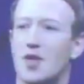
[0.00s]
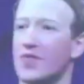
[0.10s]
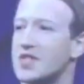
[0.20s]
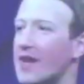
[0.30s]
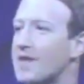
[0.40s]
look
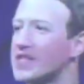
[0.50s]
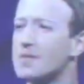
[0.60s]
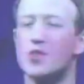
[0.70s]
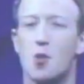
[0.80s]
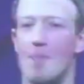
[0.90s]
at this stuff and it
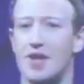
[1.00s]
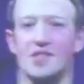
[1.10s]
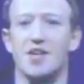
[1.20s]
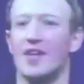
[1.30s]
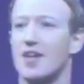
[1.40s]
seems so
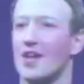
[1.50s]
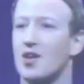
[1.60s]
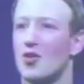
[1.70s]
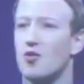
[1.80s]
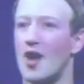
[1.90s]
basic,
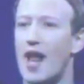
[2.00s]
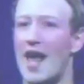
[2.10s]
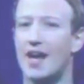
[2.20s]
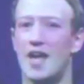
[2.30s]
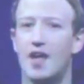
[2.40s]
right?
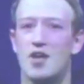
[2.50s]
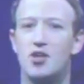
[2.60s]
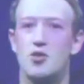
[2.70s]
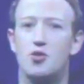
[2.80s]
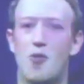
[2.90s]

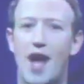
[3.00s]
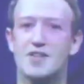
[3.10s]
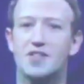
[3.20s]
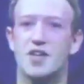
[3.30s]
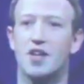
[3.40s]
And you
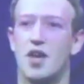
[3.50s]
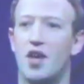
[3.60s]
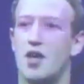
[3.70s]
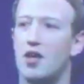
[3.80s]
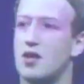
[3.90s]
ask,
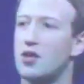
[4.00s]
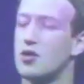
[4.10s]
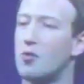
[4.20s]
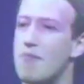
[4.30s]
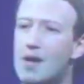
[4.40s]

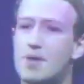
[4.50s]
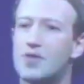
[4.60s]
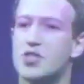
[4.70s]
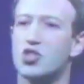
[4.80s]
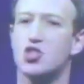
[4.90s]
maybe this